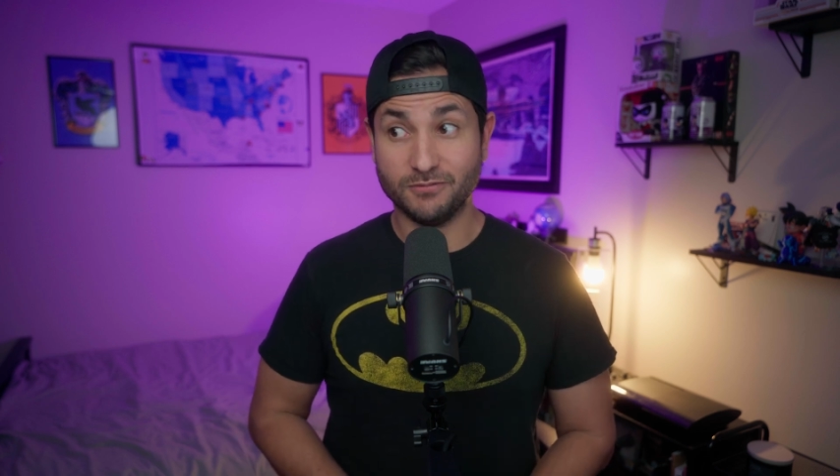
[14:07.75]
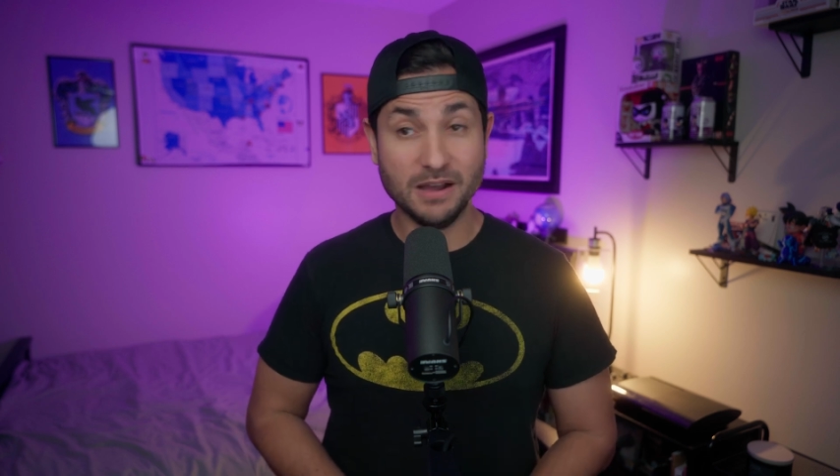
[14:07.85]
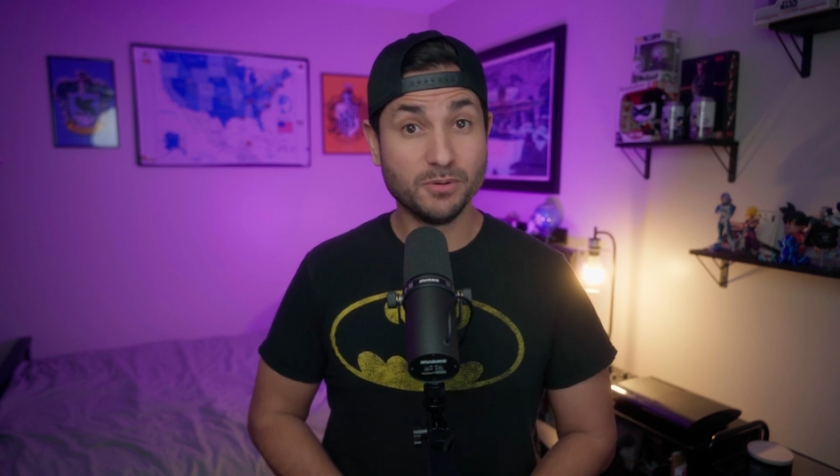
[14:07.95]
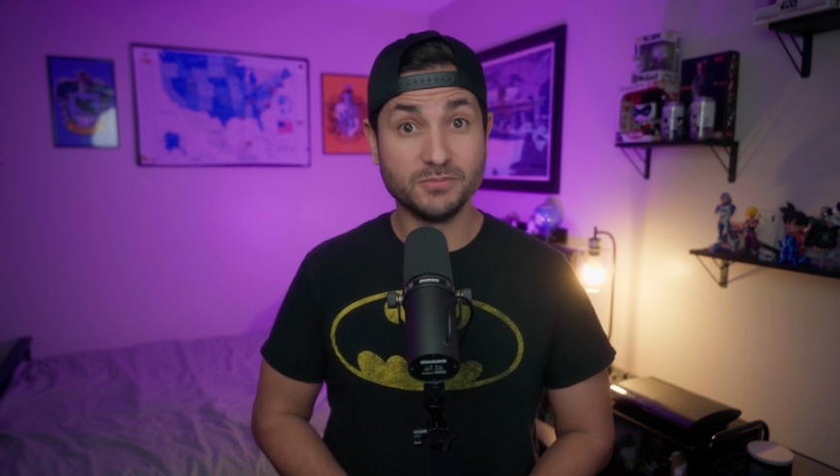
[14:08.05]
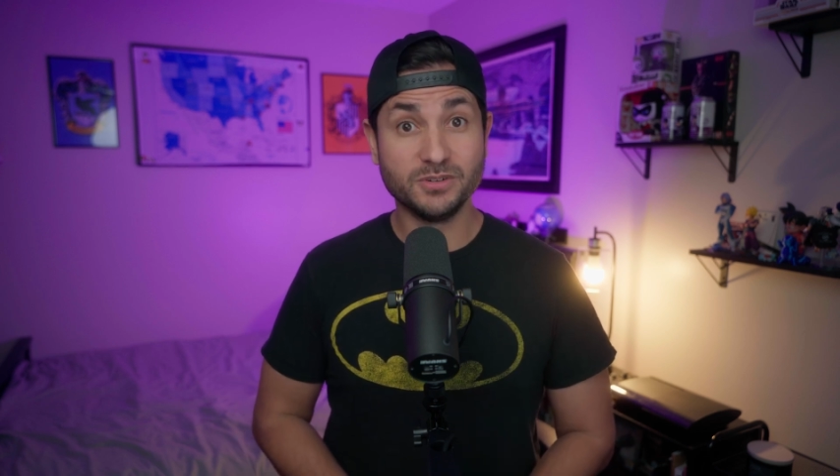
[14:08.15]

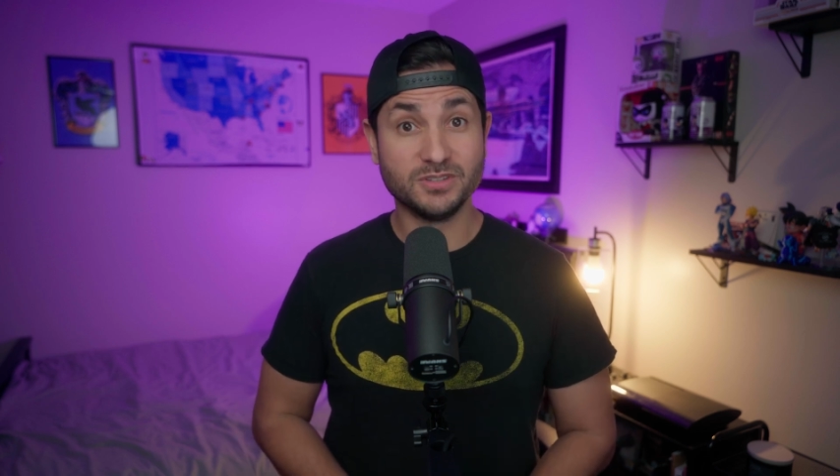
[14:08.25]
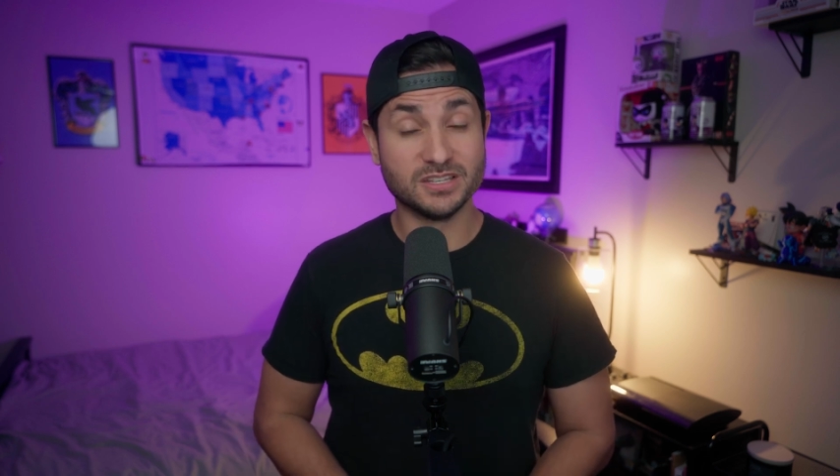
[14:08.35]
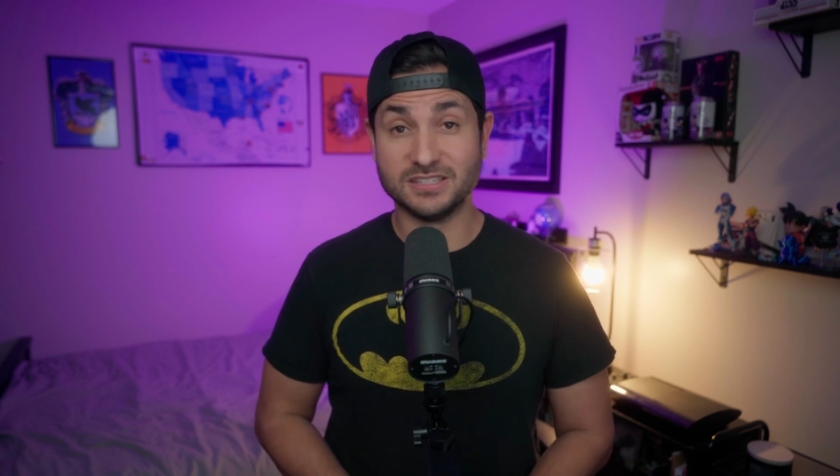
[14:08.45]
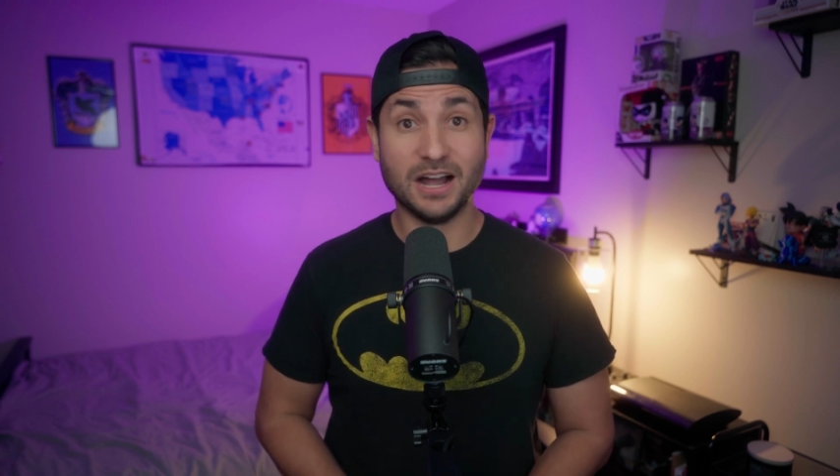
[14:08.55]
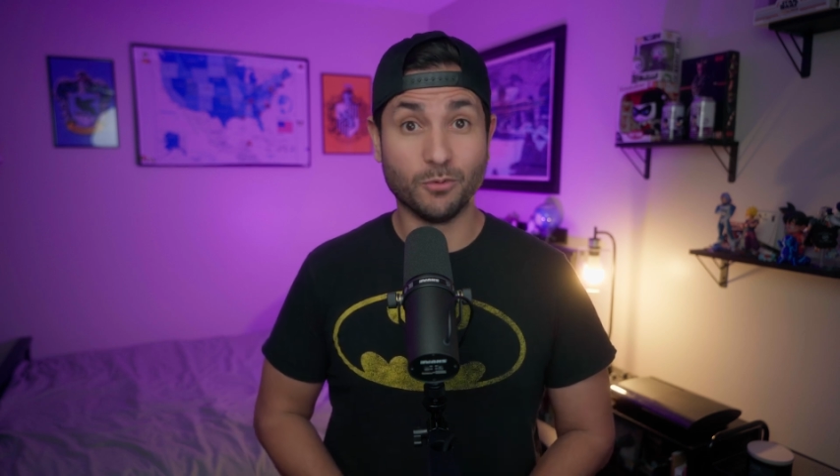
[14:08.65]
Rebel Moon
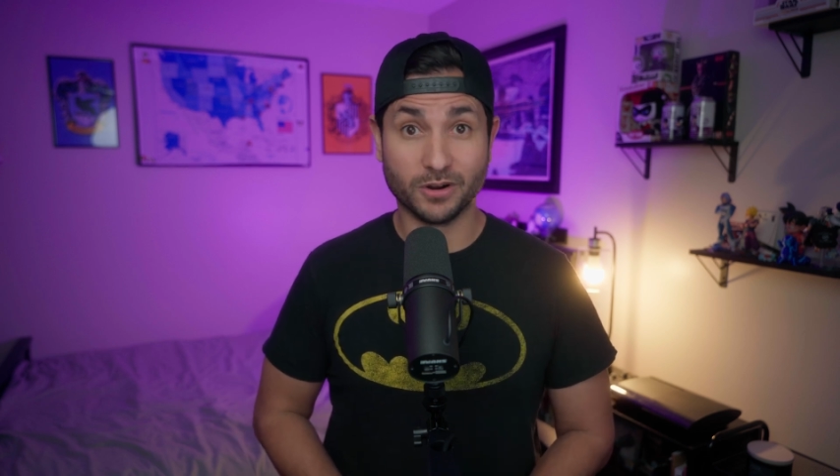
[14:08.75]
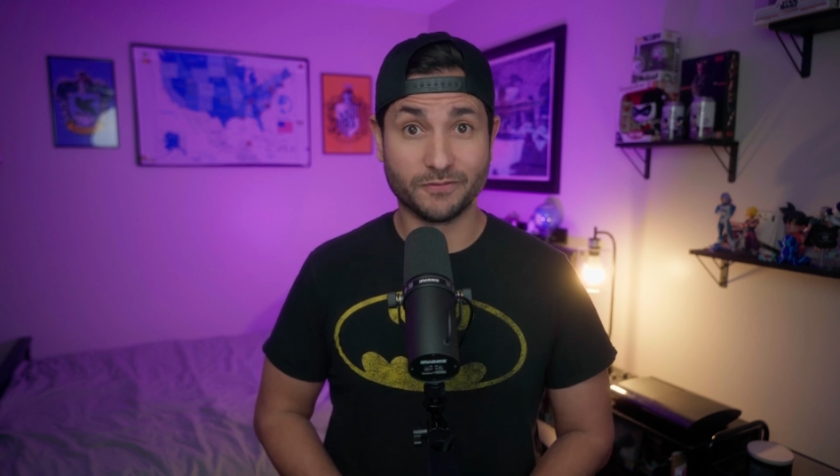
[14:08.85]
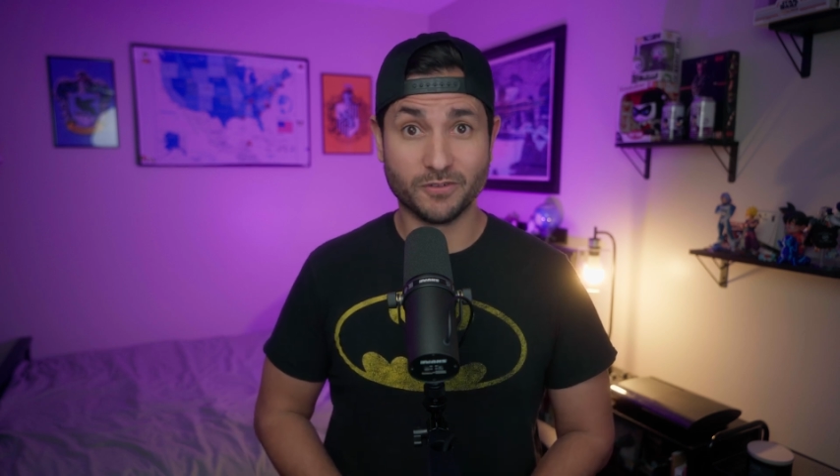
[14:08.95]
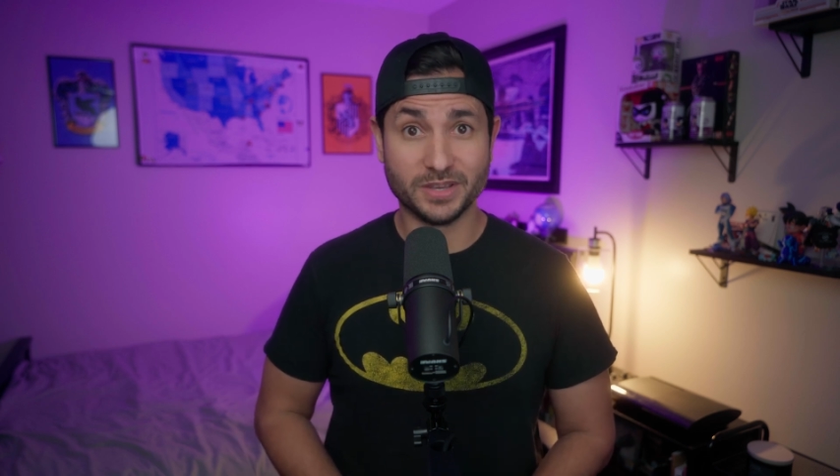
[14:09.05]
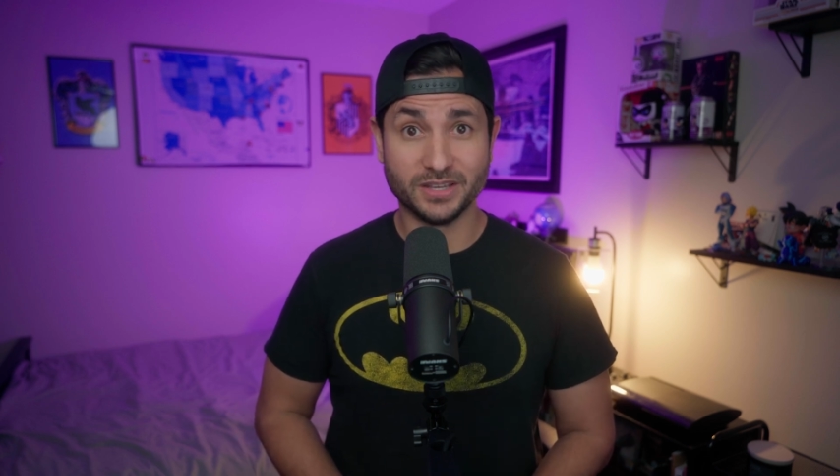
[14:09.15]
does not work
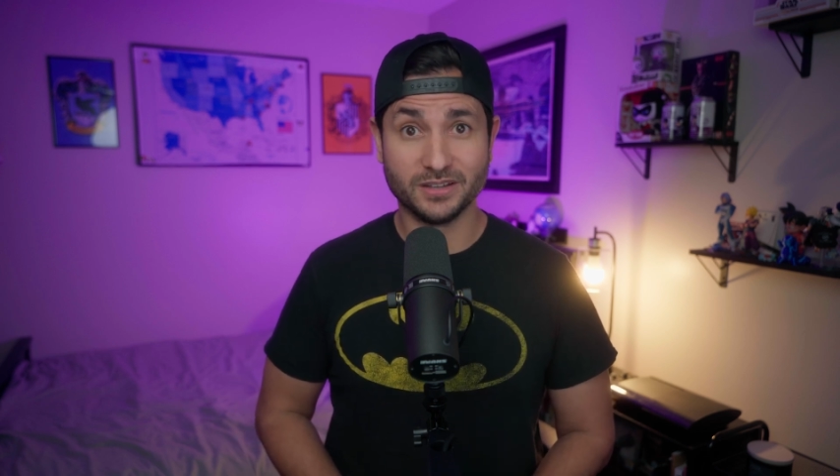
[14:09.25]
for me.